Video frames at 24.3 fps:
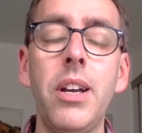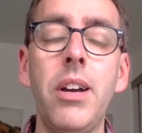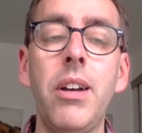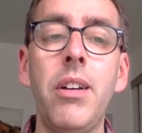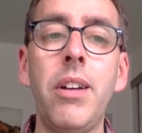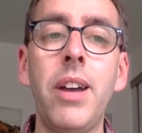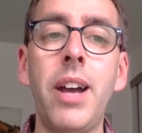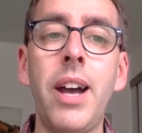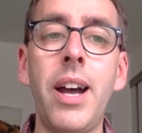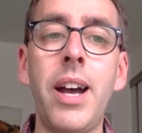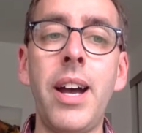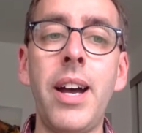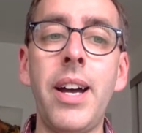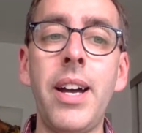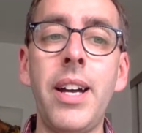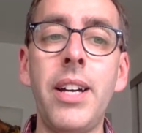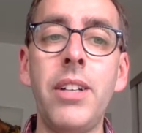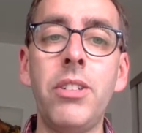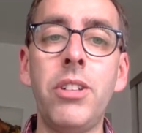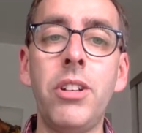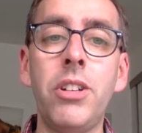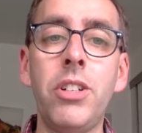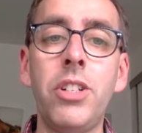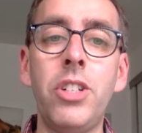and our
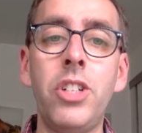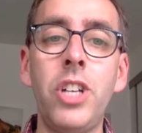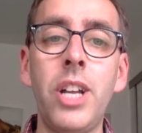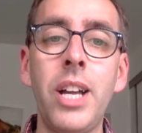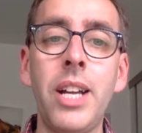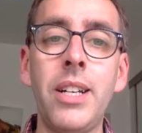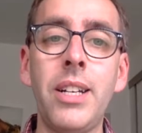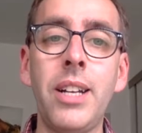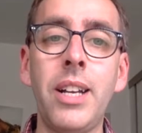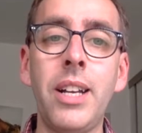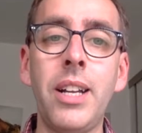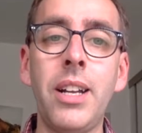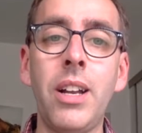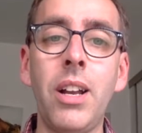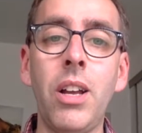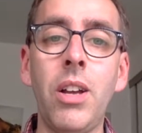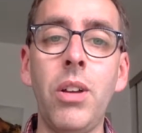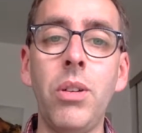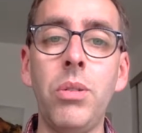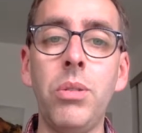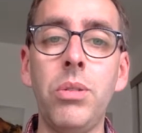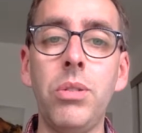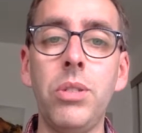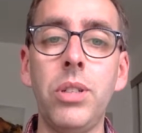eyes are gently
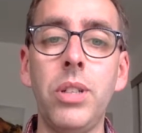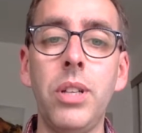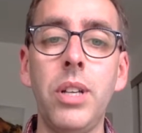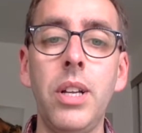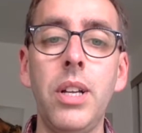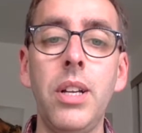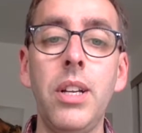closed.